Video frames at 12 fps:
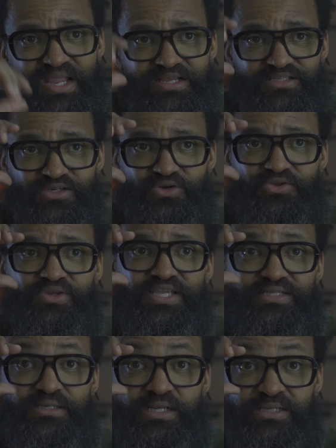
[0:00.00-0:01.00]
So you
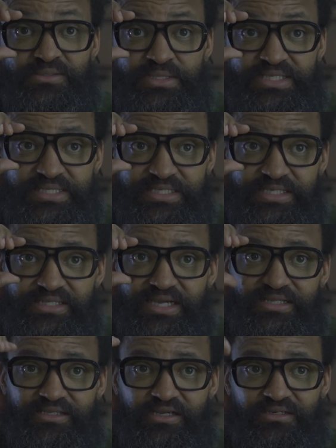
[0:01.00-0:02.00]
can clearly see
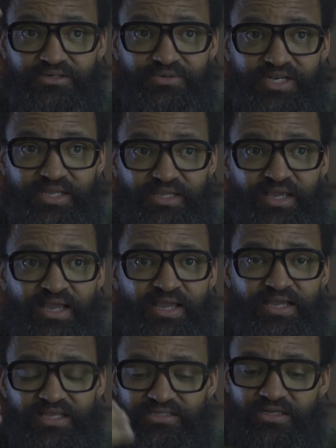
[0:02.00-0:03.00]
that color grading
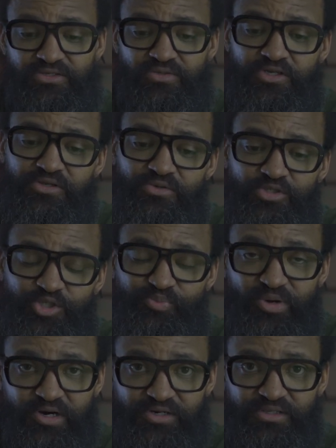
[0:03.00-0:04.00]
is also a huge
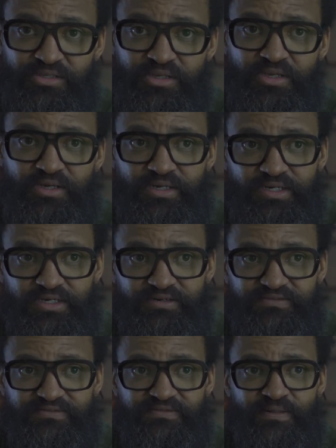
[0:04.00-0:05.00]
part
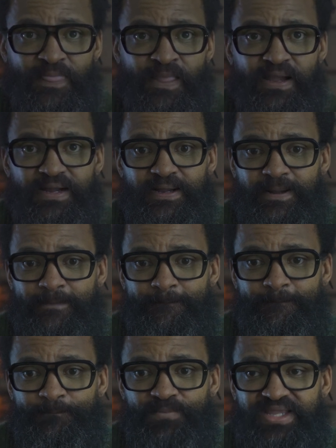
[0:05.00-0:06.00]
of
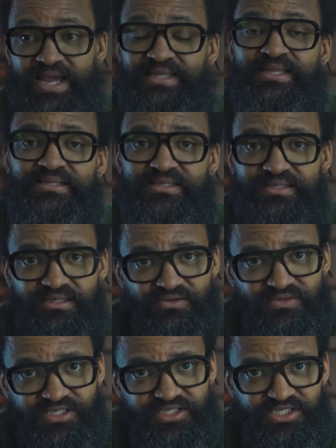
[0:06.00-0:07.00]
the identity of
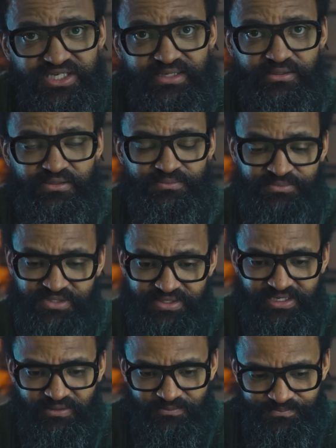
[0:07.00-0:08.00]
this channel. All
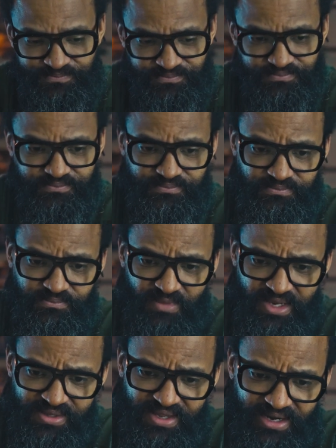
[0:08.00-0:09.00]
right.
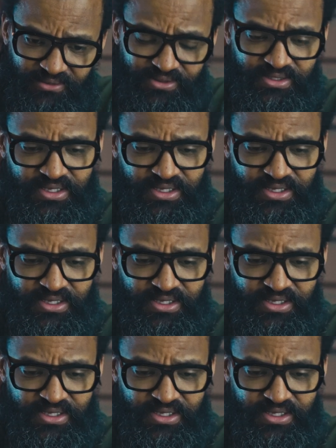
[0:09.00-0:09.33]
Now,